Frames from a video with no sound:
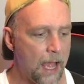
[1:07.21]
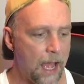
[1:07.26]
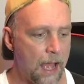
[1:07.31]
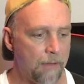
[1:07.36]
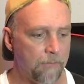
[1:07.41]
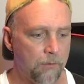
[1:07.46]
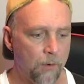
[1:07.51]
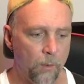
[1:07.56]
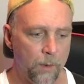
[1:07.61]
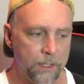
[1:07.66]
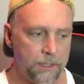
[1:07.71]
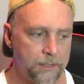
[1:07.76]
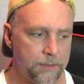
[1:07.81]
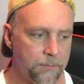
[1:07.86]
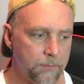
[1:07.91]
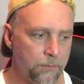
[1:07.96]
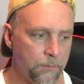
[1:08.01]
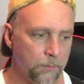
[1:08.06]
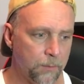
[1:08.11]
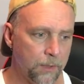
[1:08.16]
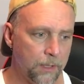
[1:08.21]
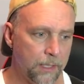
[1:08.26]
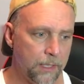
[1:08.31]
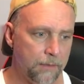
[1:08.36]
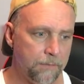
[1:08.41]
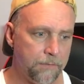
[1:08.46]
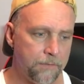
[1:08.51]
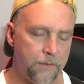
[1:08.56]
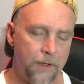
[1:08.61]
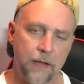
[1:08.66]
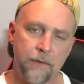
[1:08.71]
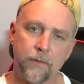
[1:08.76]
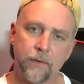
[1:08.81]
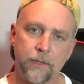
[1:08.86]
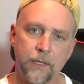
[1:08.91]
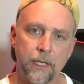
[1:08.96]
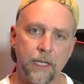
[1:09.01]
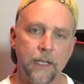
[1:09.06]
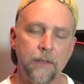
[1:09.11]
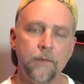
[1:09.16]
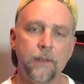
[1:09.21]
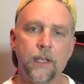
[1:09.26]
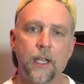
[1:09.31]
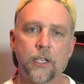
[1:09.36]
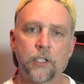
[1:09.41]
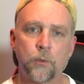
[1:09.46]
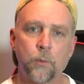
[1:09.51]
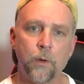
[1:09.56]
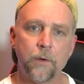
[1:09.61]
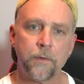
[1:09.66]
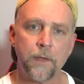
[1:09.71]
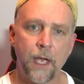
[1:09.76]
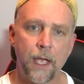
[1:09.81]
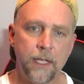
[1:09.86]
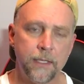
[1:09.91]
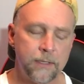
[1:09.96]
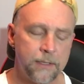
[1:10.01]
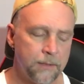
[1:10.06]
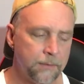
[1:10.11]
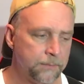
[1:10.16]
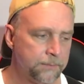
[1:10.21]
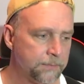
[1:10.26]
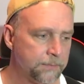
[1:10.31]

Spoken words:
I've always really favored the EVH Wolfgangs.